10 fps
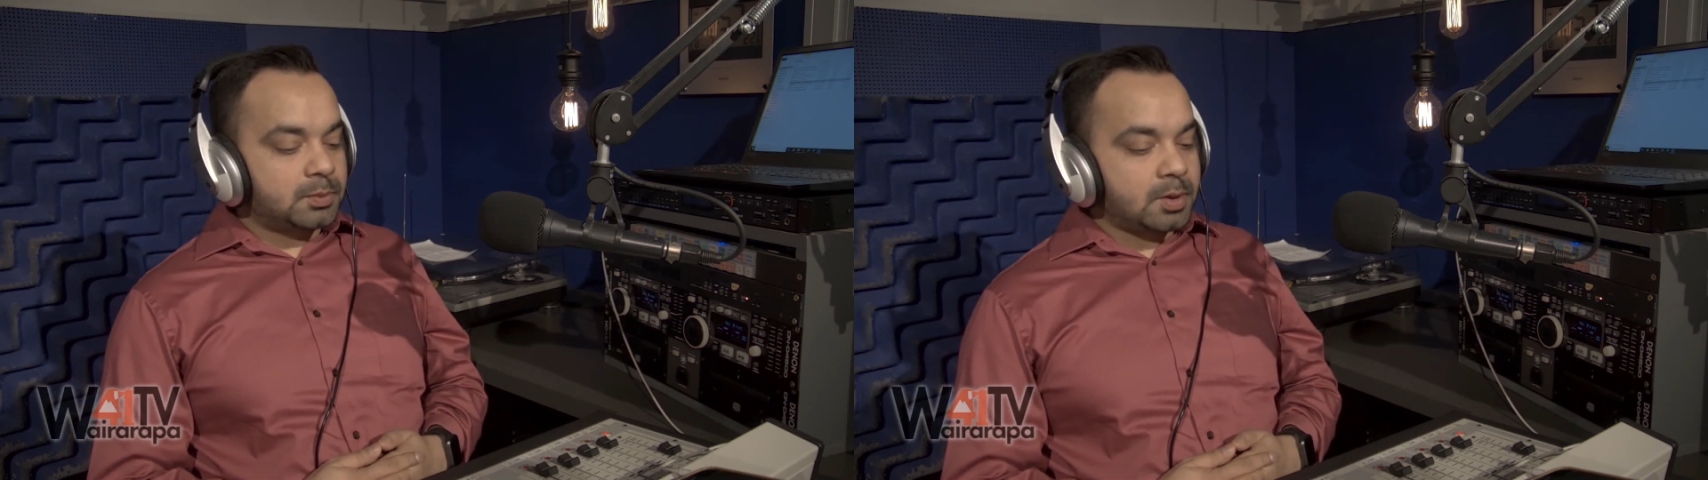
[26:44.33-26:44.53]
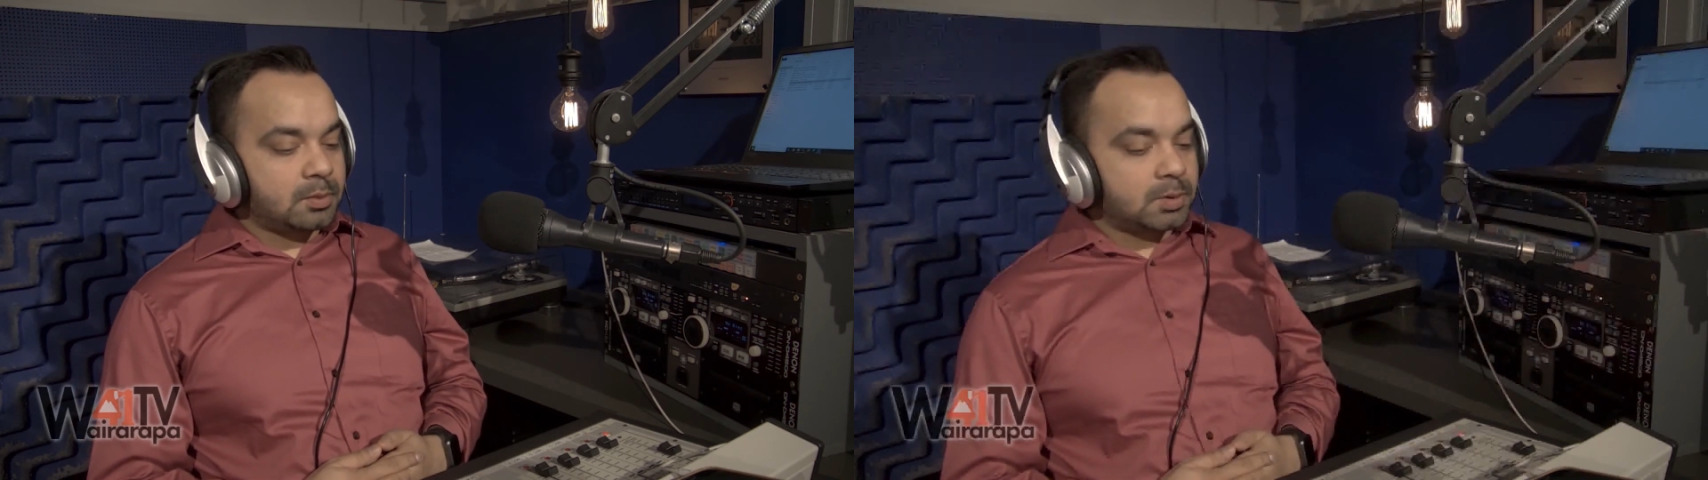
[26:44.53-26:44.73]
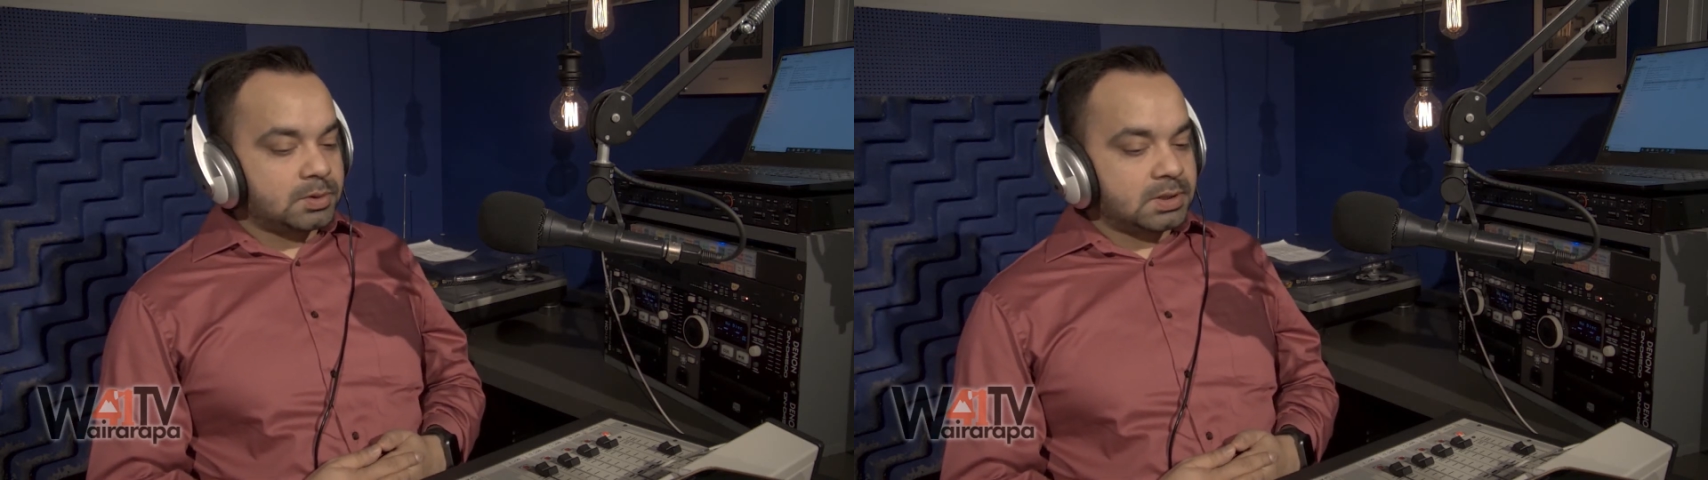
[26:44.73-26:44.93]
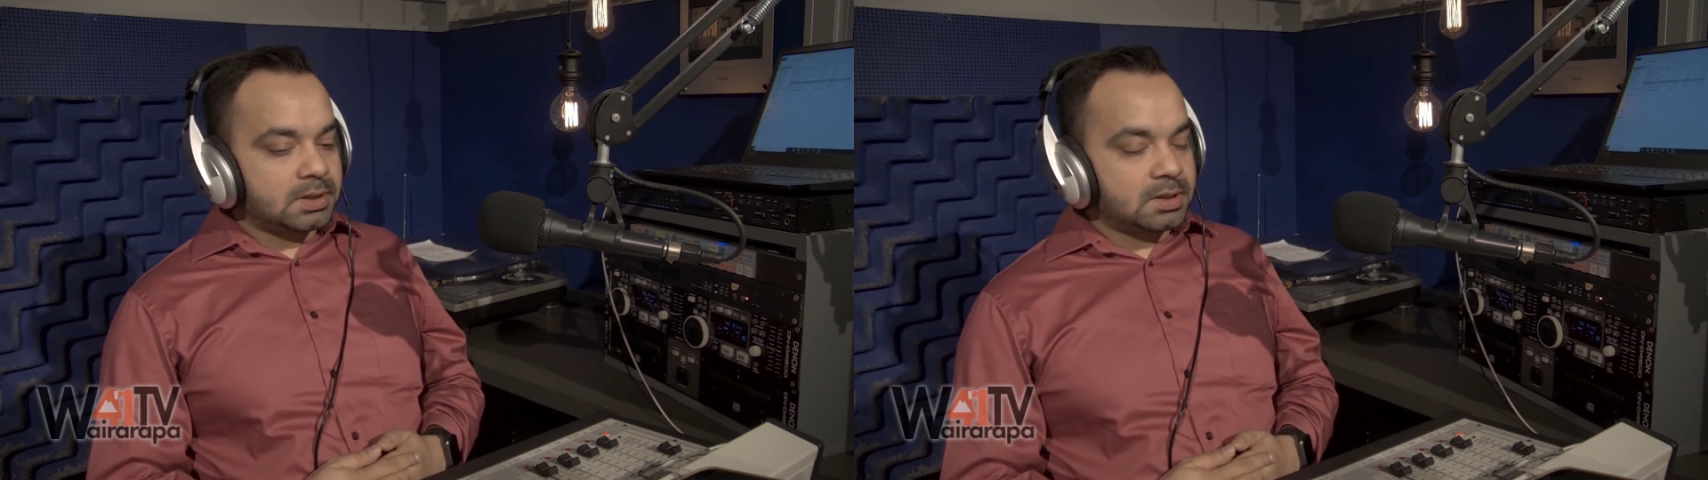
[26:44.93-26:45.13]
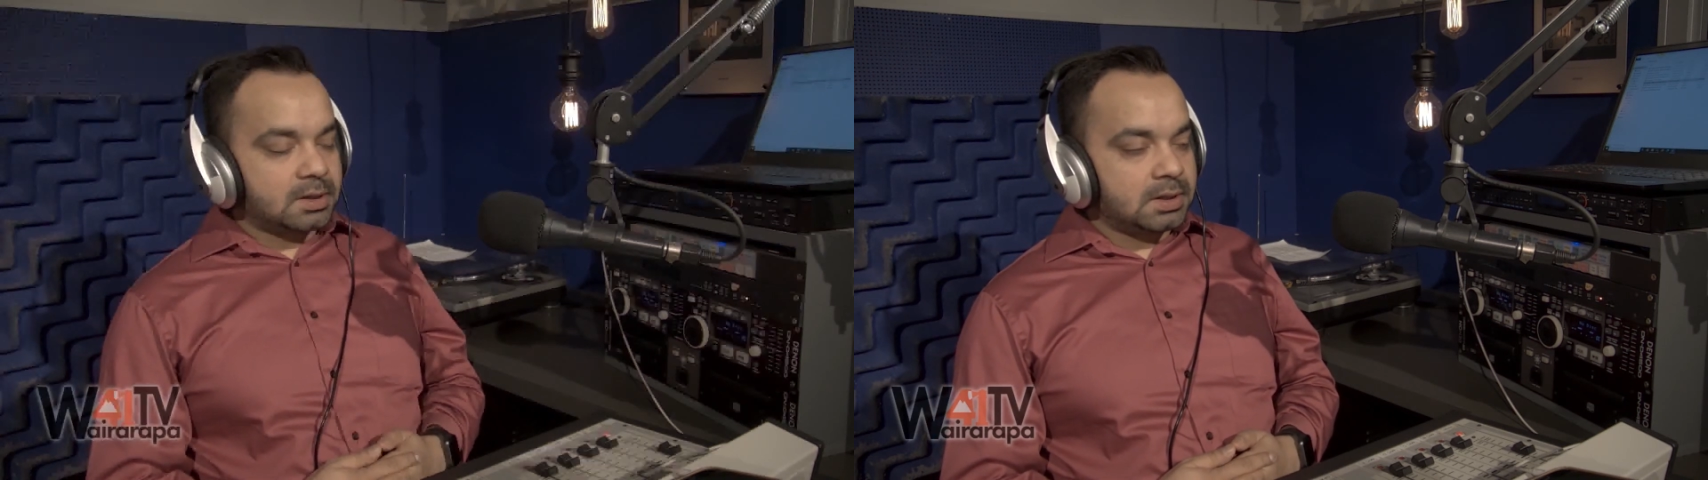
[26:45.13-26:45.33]
promote
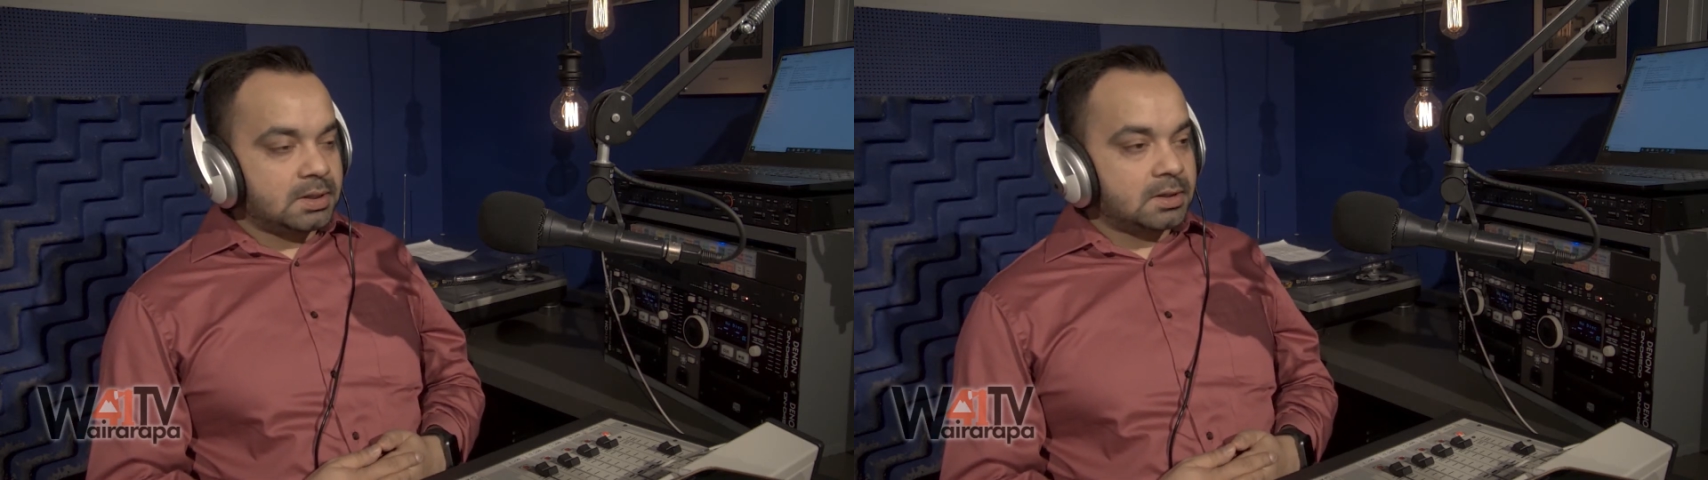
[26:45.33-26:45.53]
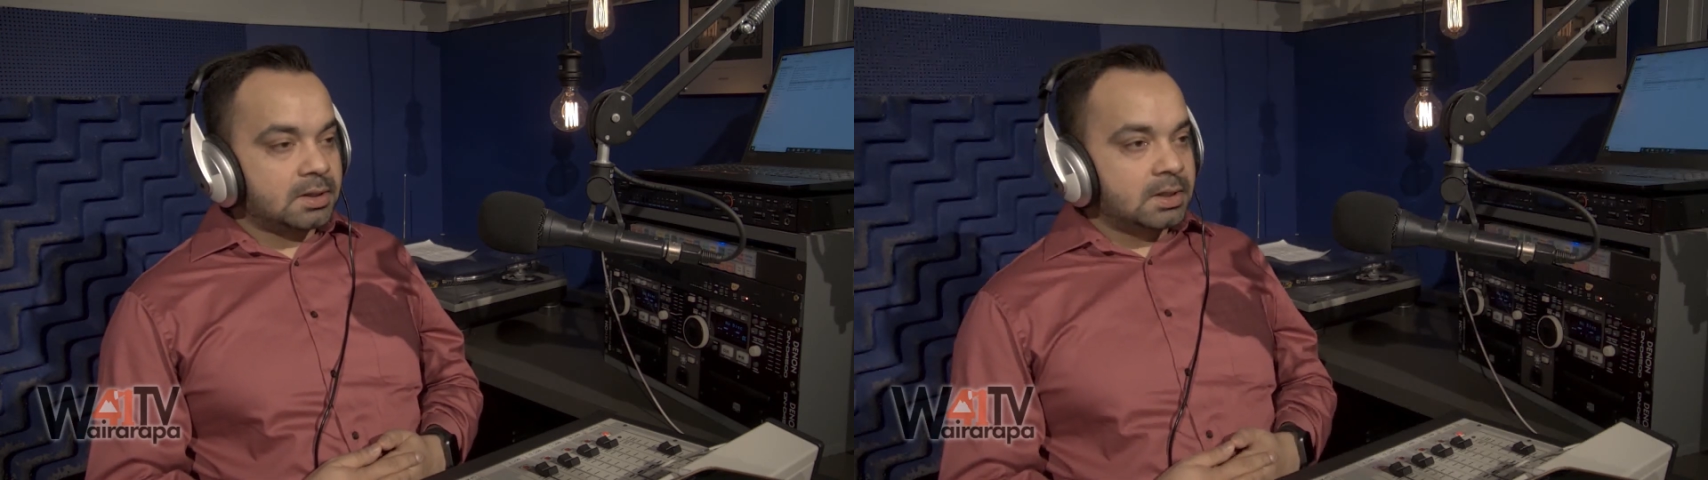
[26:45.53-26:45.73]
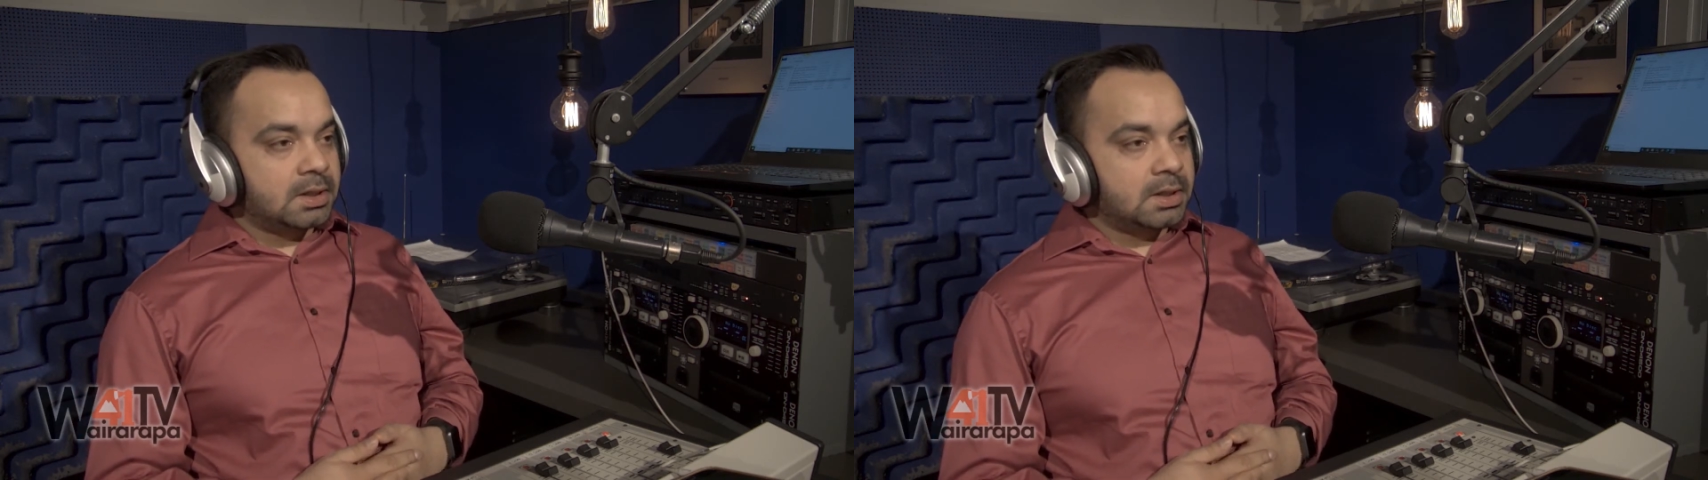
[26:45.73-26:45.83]
in a